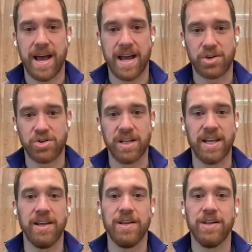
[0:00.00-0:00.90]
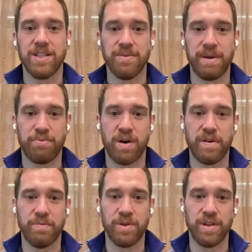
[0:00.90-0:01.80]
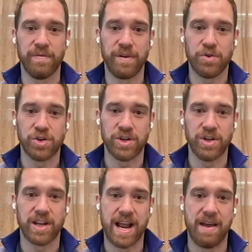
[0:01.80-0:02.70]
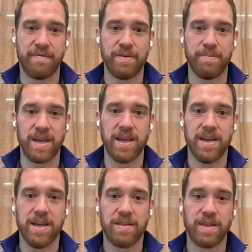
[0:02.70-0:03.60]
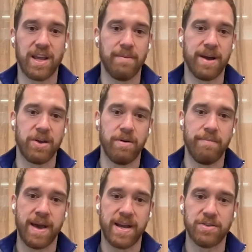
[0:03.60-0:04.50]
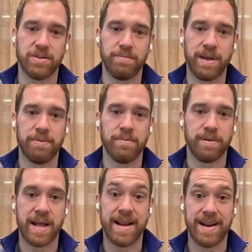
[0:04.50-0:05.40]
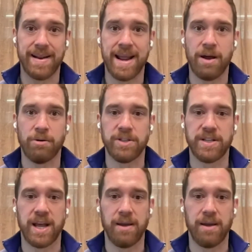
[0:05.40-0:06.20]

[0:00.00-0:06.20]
actually, to be profitable in the future, you're going to have to be thinking about your impact on people and planet now today.